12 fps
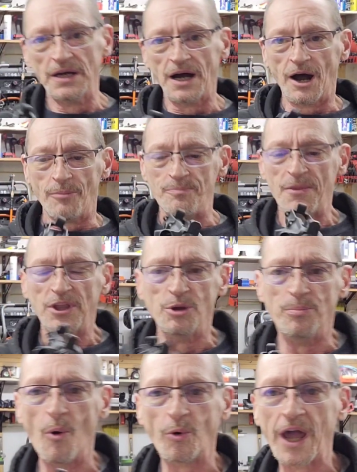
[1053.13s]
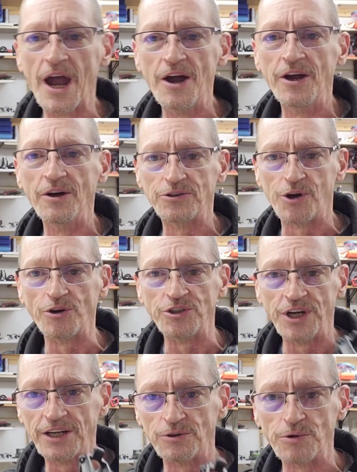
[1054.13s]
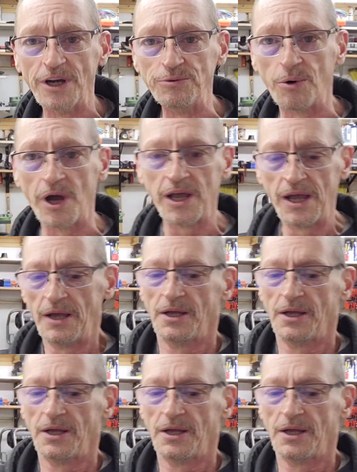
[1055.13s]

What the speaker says: the bolt carrier charging handle raceway.